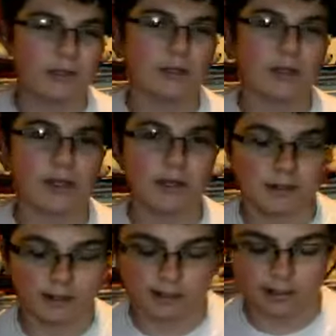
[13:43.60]
he also
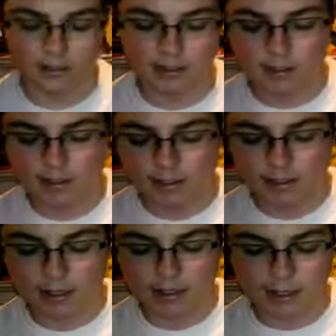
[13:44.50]
sent
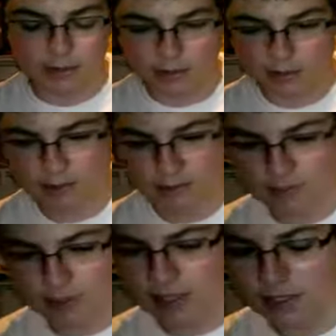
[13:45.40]
a note
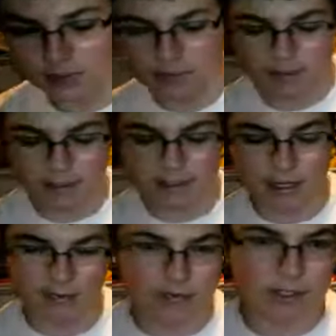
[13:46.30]
in
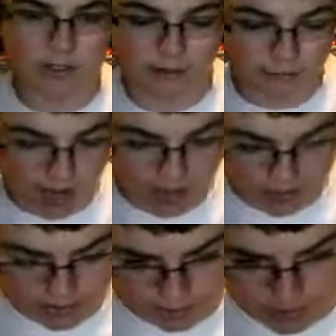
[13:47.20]
Intellivision Dude
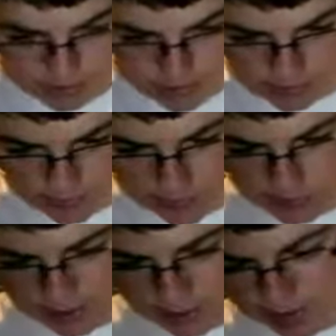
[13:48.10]
fashion. Of course he would.
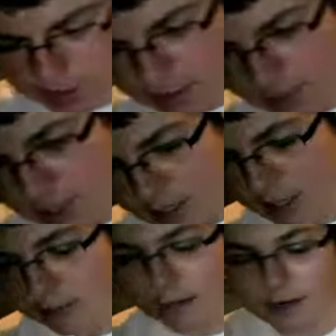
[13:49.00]

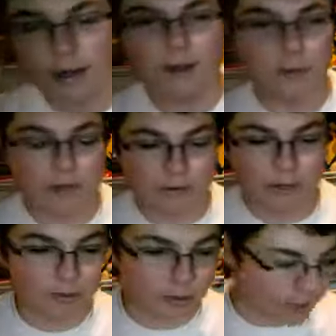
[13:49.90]
Alright, I'll read it for